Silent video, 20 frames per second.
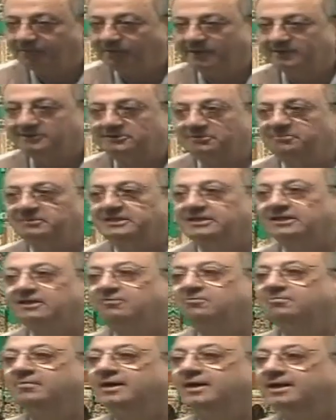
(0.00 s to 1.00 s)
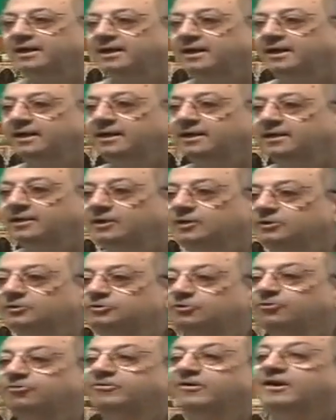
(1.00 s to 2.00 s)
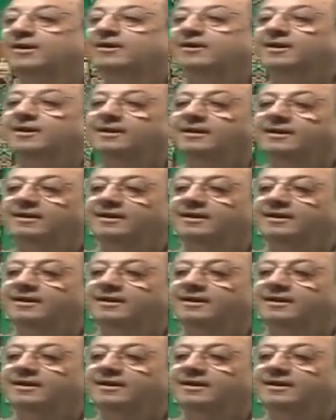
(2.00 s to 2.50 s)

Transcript: What is the meaning of mala'a? To fill.